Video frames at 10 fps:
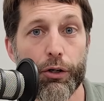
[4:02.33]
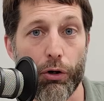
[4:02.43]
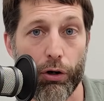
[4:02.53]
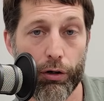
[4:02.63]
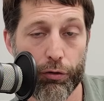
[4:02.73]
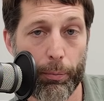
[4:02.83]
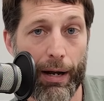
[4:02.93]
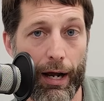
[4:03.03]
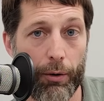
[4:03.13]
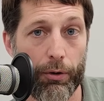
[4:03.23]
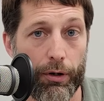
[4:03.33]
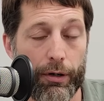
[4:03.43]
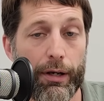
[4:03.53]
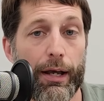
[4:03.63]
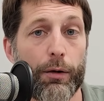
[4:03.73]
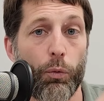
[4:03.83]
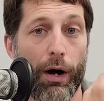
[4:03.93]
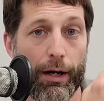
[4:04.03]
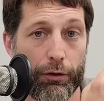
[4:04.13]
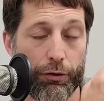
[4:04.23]
Your R is your power, and
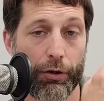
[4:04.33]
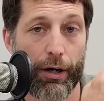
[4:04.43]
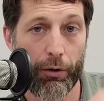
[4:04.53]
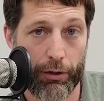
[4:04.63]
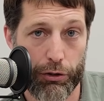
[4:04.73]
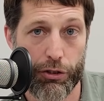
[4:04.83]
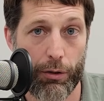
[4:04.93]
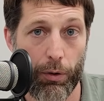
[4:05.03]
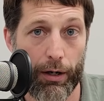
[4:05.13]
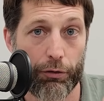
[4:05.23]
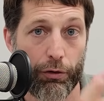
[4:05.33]
Y is your air conditioning wire.